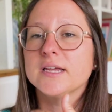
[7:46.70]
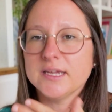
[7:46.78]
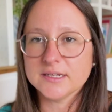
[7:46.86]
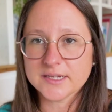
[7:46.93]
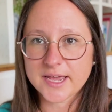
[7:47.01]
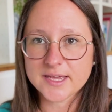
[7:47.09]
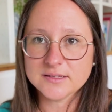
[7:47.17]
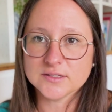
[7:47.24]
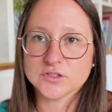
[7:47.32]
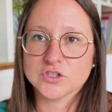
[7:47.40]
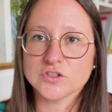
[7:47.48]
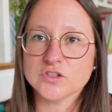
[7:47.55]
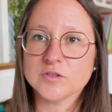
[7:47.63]
In case,
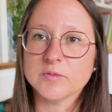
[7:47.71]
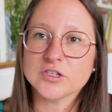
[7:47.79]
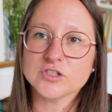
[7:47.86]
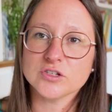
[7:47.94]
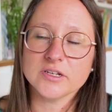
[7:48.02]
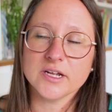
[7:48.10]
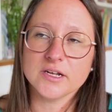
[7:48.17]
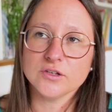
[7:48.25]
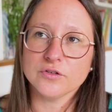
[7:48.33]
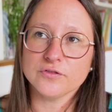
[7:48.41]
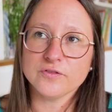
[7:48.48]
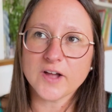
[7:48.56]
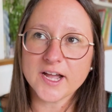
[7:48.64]
just to make sure that
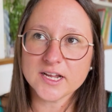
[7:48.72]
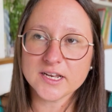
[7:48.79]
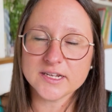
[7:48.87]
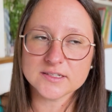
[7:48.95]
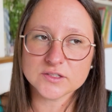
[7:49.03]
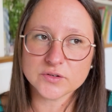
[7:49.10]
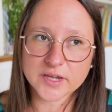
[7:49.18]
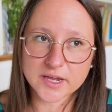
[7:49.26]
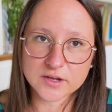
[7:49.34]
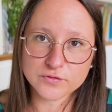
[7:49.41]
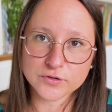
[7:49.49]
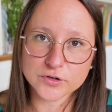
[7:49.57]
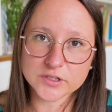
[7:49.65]
your file is
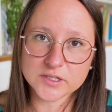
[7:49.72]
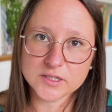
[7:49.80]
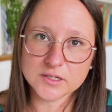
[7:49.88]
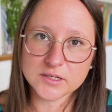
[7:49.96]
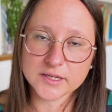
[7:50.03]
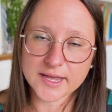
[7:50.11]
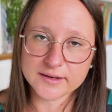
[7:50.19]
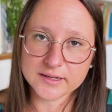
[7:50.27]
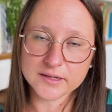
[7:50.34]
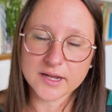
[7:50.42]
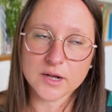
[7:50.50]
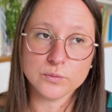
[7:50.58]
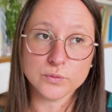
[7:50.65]
okay for the
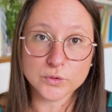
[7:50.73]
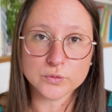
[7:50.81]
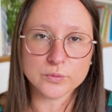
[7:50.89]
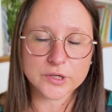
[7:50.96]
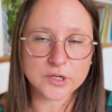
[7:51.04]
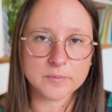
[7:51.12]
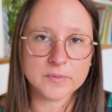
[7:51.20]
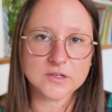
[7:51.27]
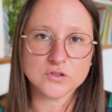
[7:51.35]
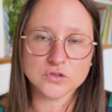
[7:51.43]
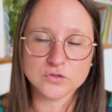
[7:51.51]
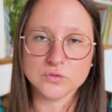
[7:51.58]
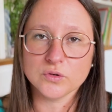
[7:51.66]
cadet, I would recommend
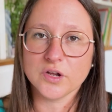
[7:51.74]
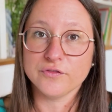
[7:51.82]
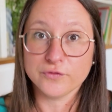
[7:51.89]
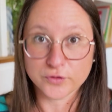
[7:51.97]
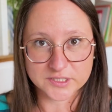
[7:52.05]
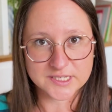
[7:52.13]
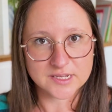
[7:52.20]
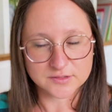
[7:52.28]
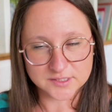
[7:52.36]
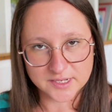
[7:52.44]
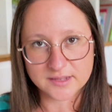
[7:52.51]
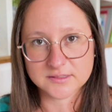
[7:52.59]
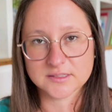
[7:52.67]
to do a 4 skills
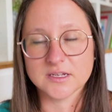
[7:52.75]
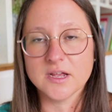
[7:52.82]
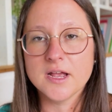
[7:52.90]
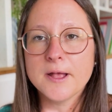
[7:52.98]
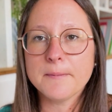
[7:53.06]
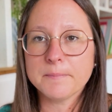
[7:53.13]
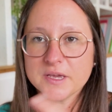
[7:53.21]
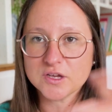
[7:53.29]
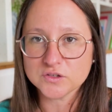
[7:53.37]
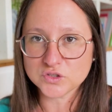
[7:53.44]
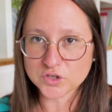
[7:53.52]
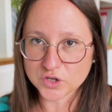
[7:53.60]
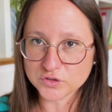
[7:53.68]
test,
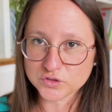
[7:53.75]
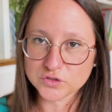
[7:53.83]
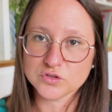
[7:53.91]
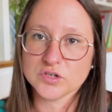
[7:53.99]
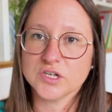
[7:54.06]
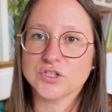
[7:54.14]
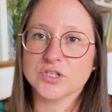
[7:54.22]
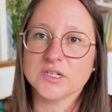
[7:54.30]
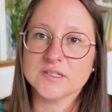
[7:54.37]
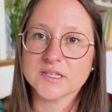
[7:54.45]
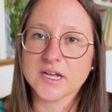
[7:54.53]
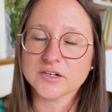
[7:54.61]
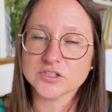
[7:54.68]
because the concentration
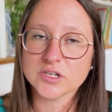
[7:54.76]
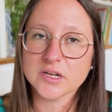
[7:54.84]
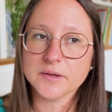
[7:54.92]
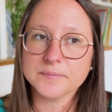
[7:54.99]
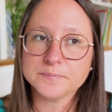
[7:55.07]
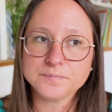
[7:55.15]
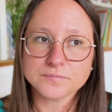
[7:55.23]
is actually